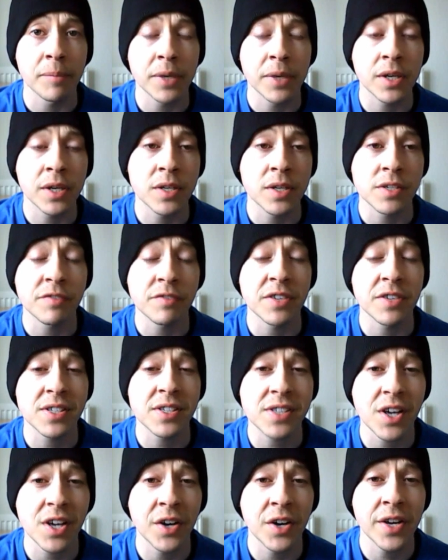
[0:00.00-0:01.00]
because if you
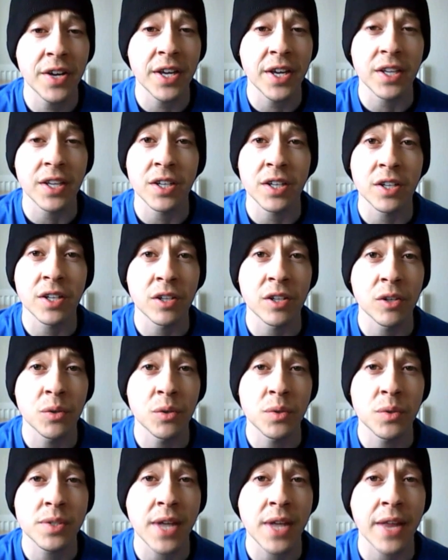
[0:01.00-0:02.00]
sit on it, you're going to
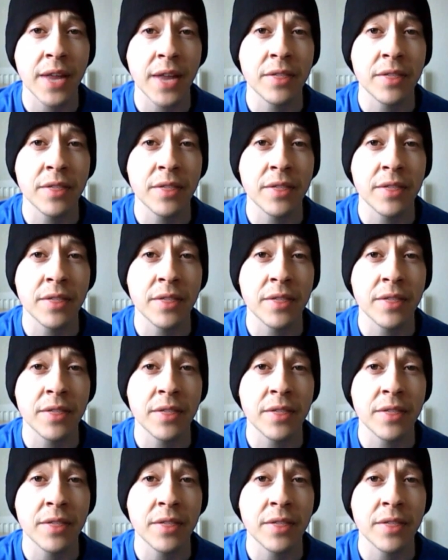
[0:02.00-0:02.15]
lose that